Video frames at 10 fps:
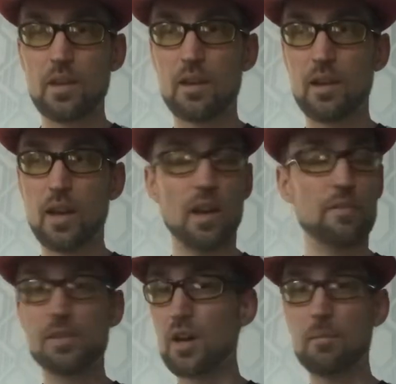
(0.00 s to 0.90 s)
And
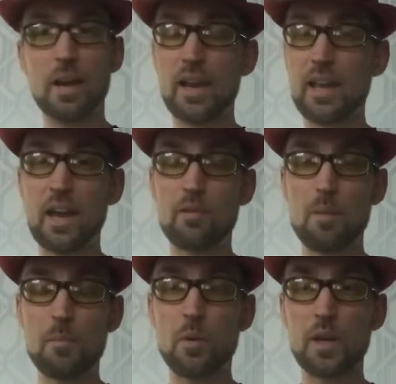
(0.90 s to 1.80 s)
off the top of my head, I can't
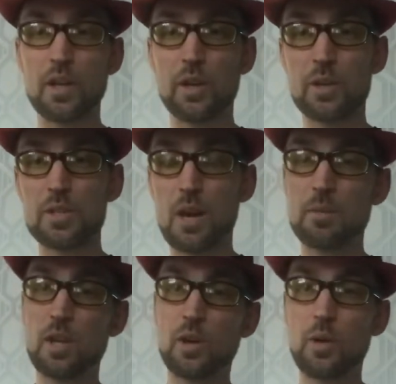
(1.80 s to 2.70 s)
remember what Yo-Yo Sam
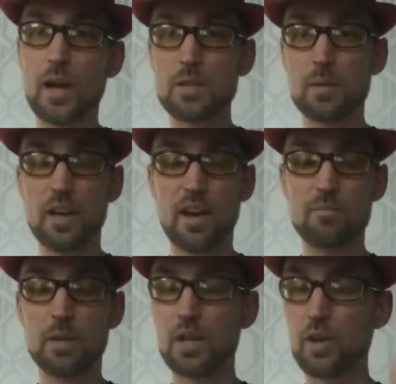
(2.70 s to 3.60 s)
and Yo-Yo Expert
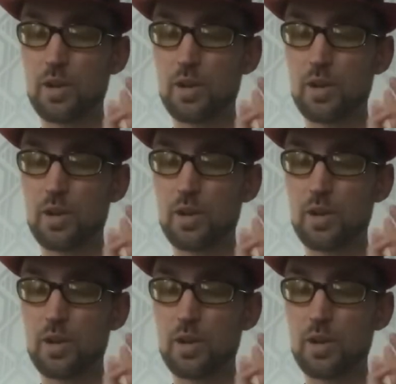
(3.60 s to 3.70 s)
have, but Yo-Yo